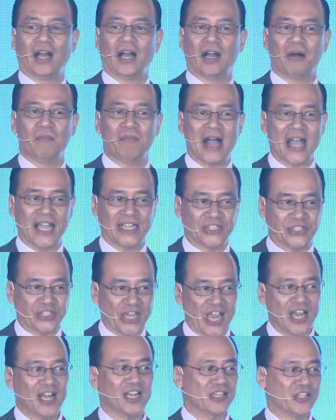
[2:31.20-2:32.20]
My
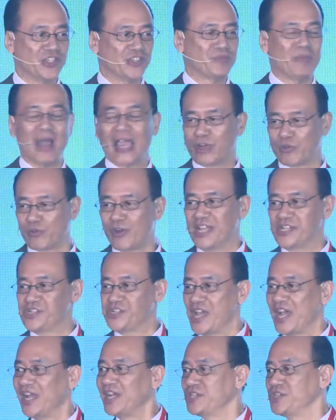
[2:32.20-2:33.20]
great
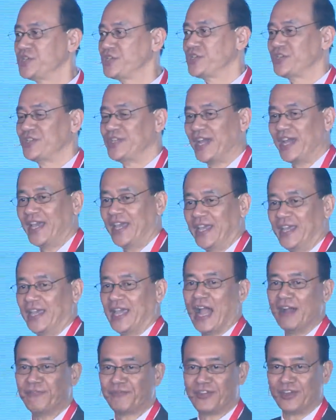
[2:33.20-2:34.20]
challenge today
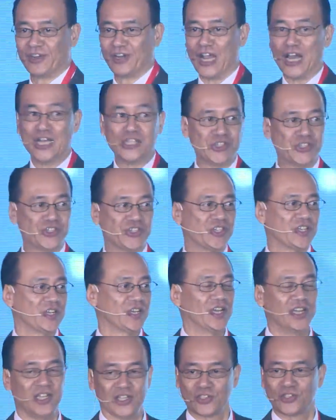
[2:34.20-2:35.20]
after lunch
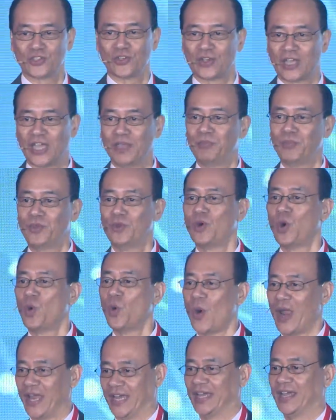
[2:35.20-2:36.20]
is to keep you
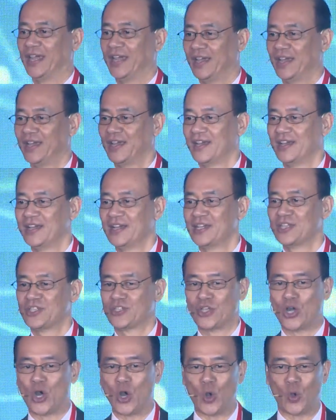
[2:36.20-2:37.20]
awake.
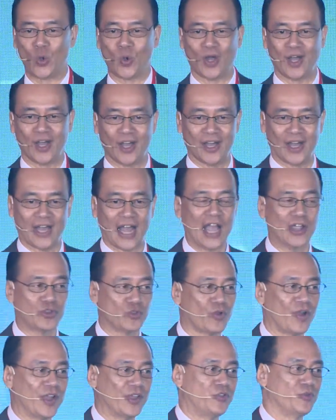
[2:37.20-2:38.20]
So I
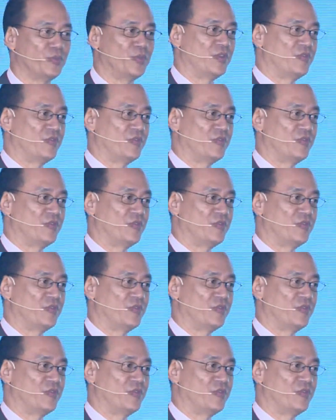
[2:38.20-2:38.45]
try to be